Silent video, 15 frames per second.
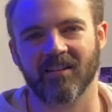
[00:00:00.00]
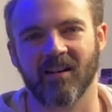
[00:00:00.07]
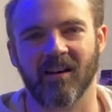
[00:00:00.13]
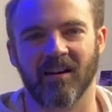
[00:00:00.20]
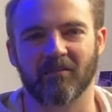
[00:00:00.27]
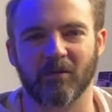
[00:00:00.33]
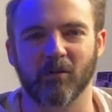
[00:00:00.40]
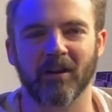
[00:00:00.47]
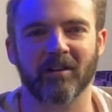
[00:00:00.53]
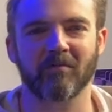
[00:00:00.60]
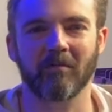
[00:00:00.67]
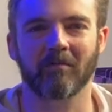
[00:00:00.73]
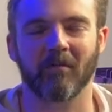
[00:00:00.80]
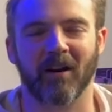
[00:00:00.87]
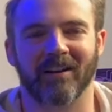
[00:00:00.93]
Hi everyone,
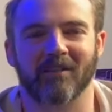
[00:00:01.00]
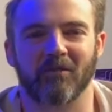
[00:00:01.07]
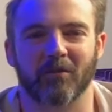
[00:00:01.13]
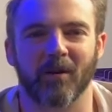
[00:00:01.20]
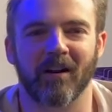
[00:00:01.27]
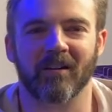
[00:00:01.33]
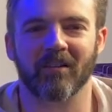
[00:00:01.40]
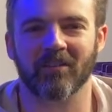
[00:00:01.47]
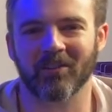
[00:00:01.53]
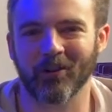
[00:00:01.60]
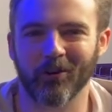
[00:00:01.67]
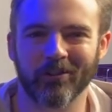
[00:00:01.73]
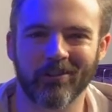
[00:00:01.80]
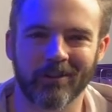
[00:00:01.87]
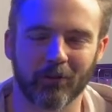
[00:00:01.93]
my name is Marcus and you're
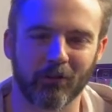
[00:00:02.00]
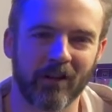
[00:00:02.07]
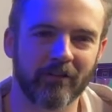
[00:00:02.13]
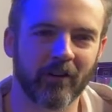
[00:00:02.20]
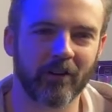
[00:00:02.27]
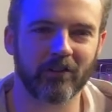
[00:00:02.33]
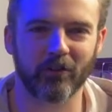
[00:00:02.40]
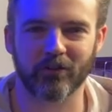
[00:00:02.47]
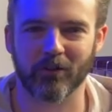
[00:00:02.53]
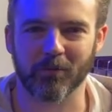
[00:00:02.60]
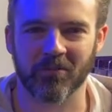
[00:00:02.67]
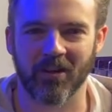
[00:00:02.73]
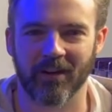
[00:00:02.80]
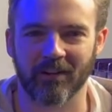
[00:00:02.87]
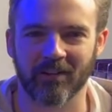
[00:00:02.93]
watching the Reef Nerd YouTube
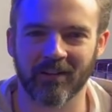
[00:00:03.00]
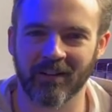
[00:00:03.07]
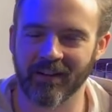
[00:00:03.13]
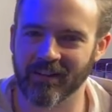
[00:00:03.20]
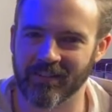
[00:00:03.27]
channel.